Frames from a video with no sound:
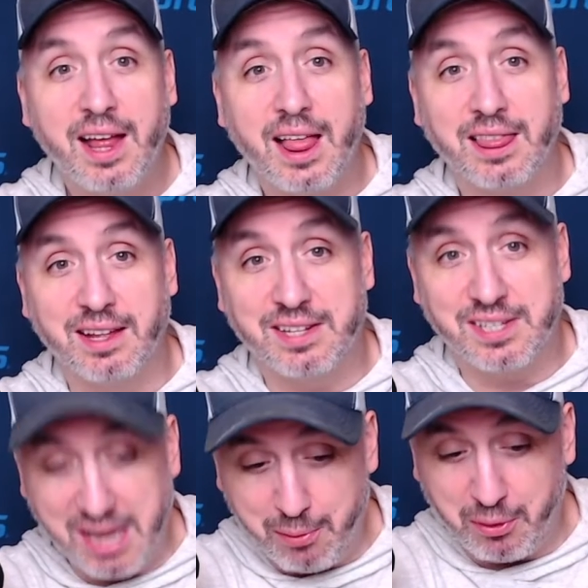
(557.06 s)
Let's
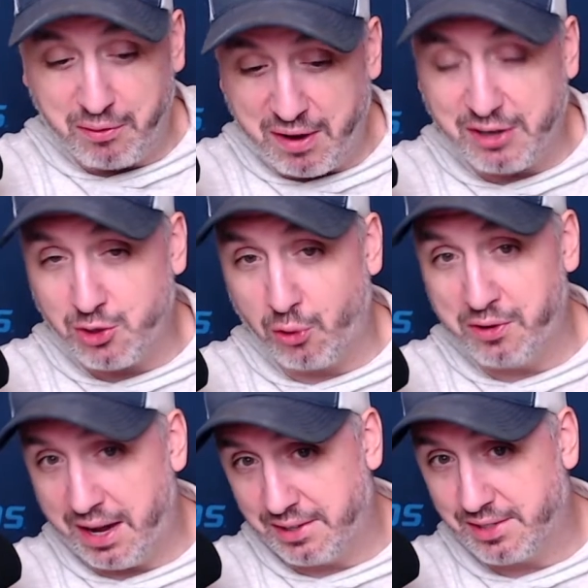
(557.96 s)
stay with the Vegas Golden
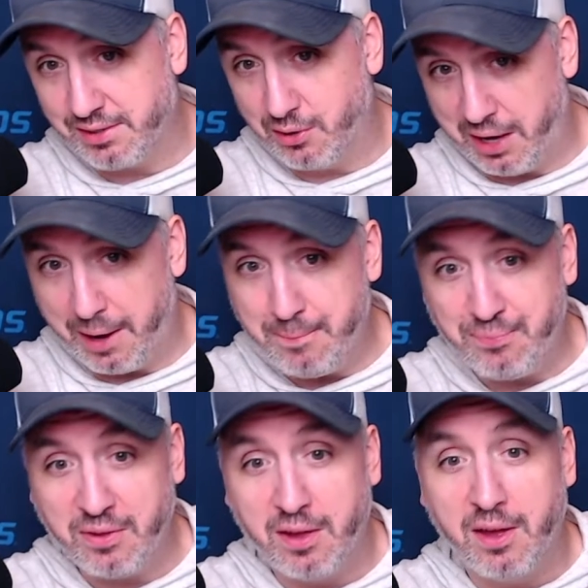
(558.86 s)
Knights, okay?
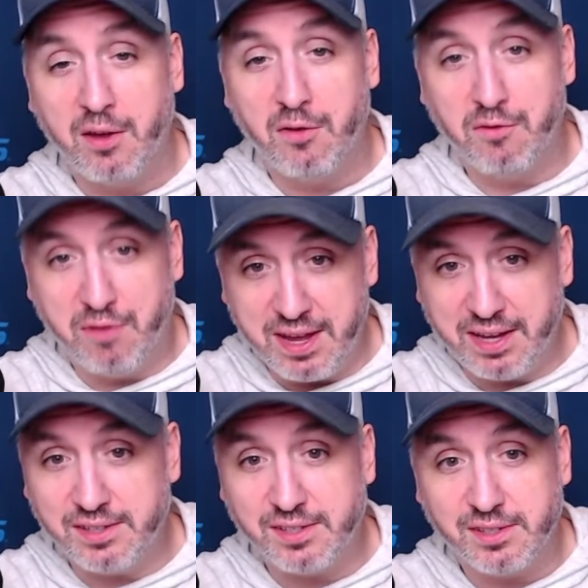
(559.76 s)

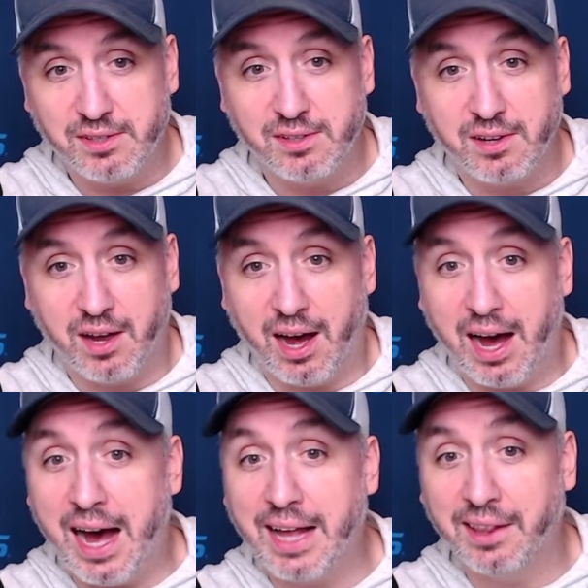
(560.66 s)
Vegas,
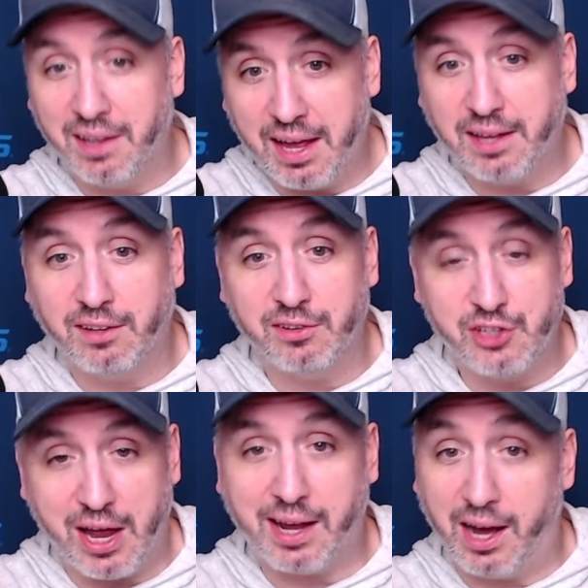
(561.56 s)
I like
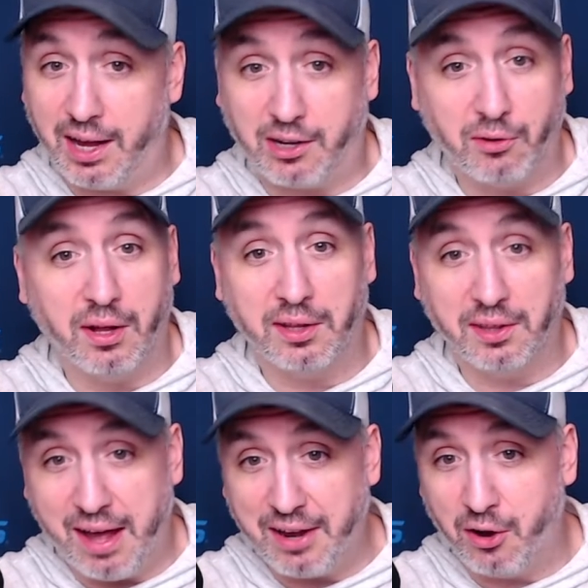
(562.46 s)
Jack Eichel a
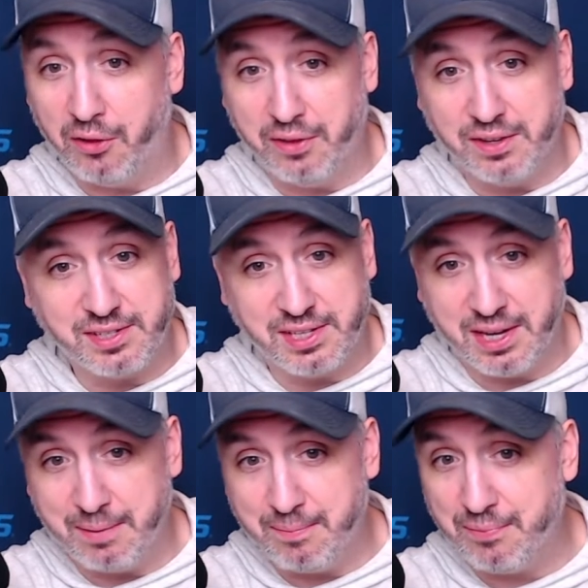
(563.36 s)
lot on this
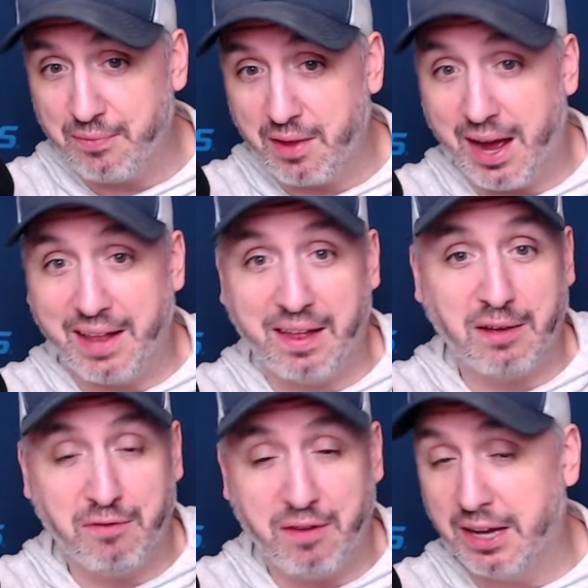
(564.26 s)
team. I like
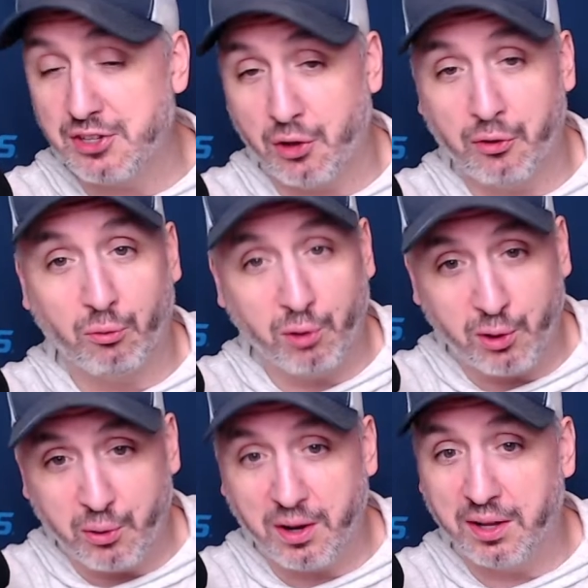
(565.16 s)
Vegas on the
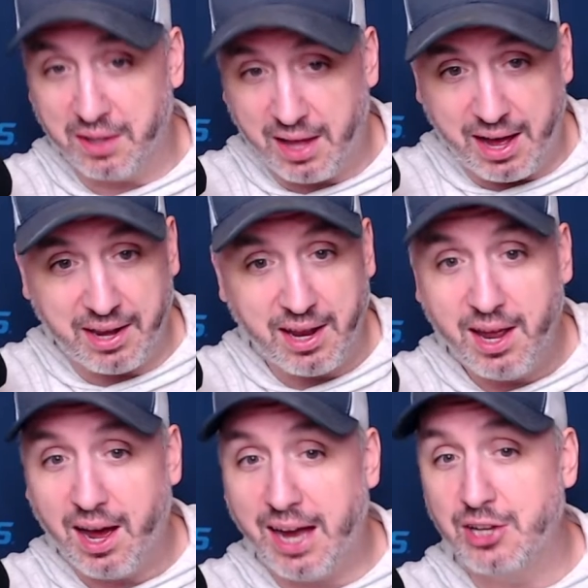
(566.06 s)
road a lot.
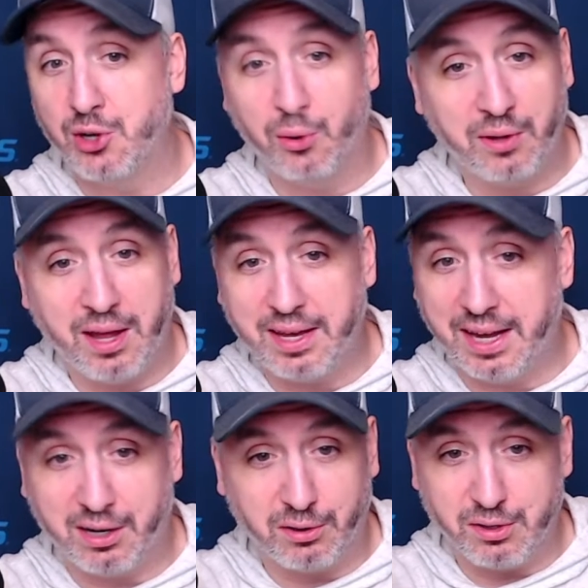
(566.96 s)
I don't like
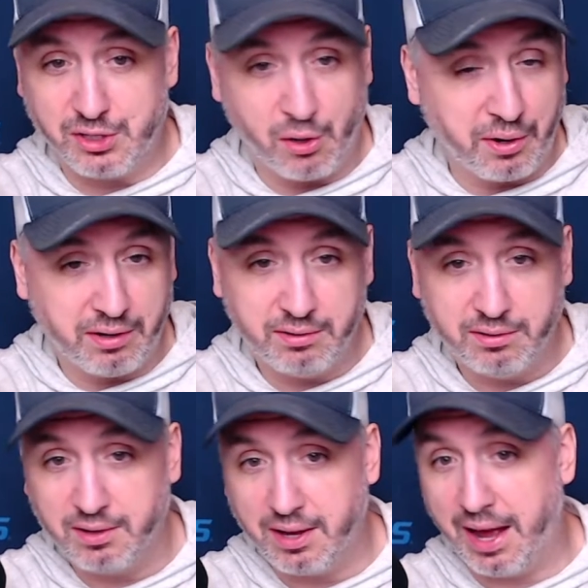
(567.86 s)
Arizona
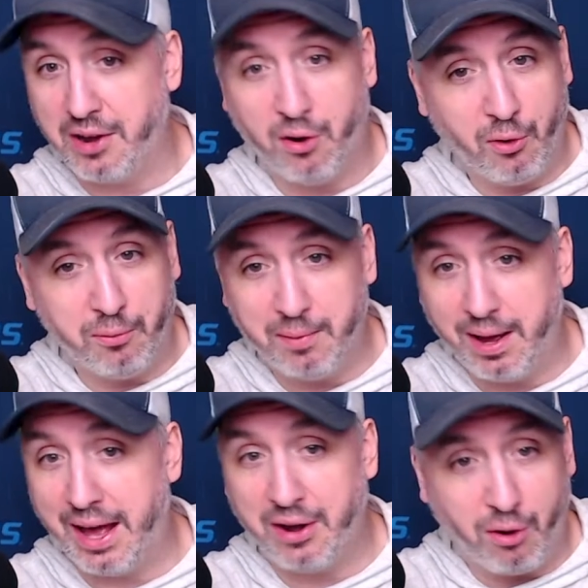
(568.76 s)
at home
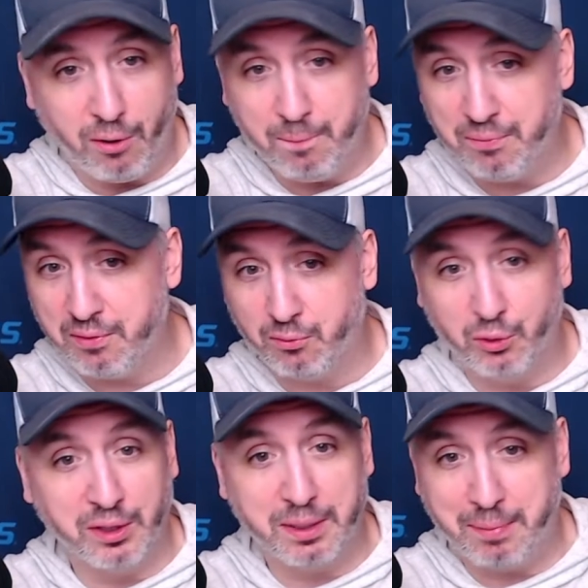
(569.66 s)
at all.
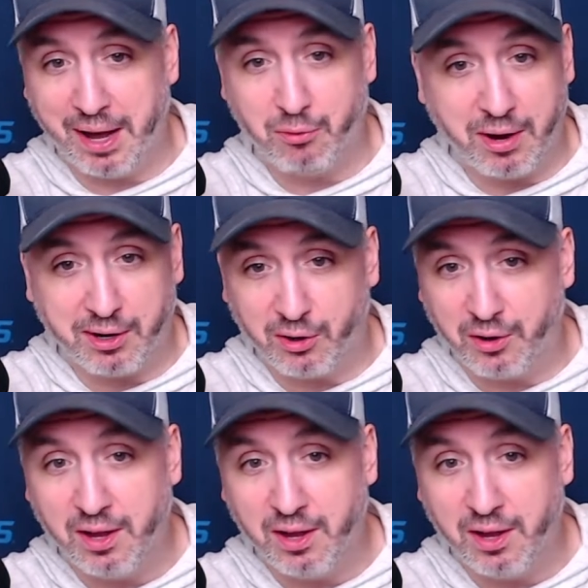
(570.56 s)
Really bad record.